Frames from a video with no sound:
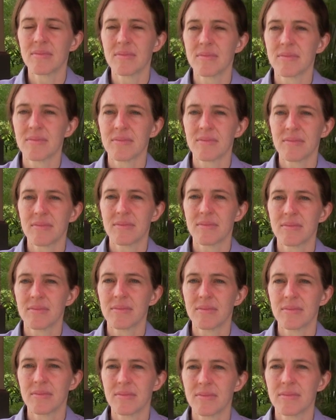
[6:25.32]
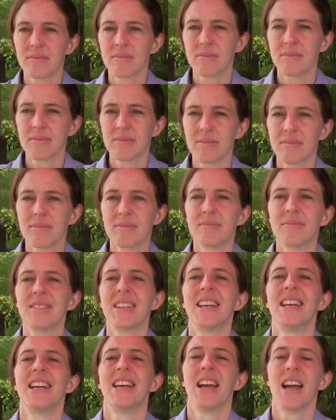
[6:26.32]
rafts to get to work
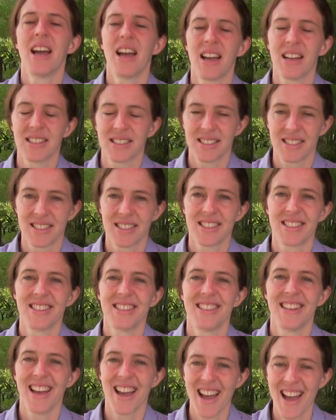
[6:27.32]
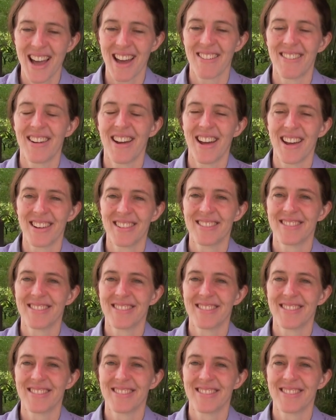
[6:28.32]
and yes, kayaks. Yeah, and, right.